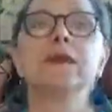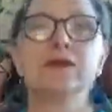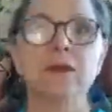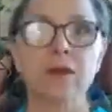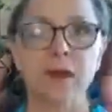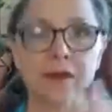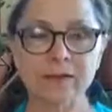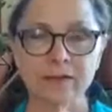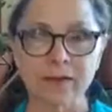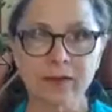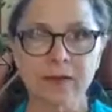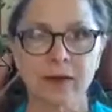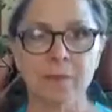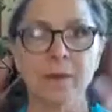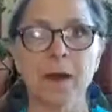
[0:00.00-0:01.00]
So kind of
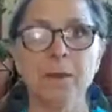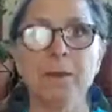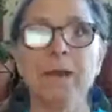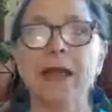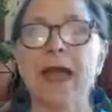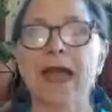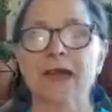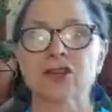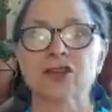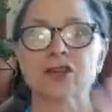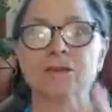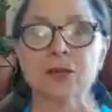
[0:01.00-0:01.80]
a pumping action,